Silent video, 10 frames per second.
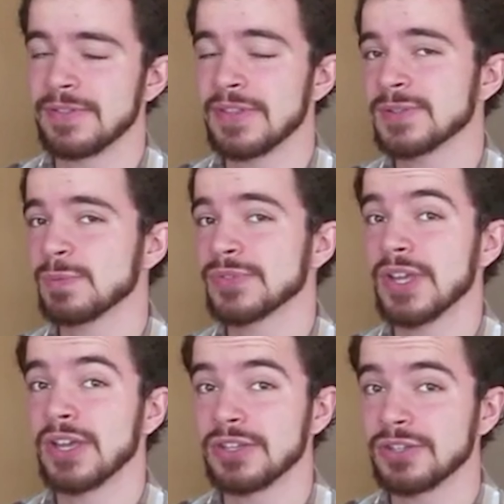this was
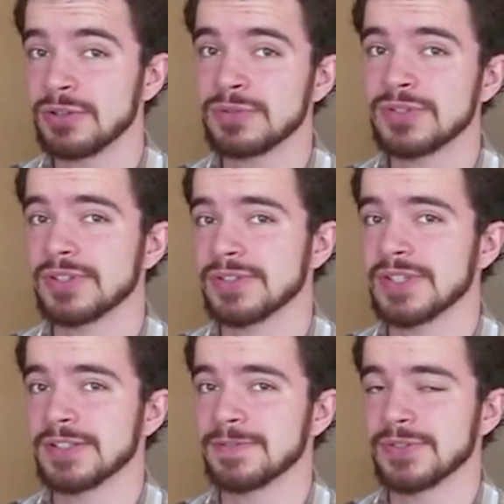a huge
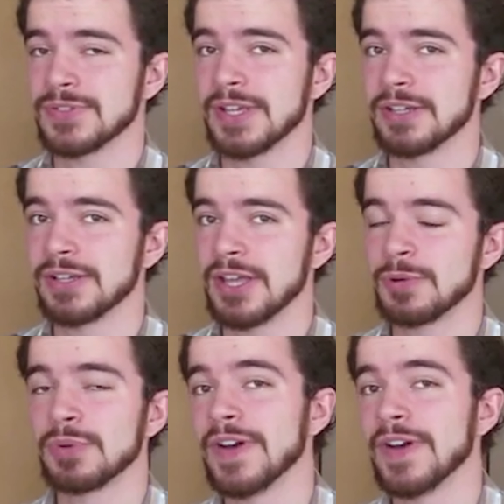success for Sega and a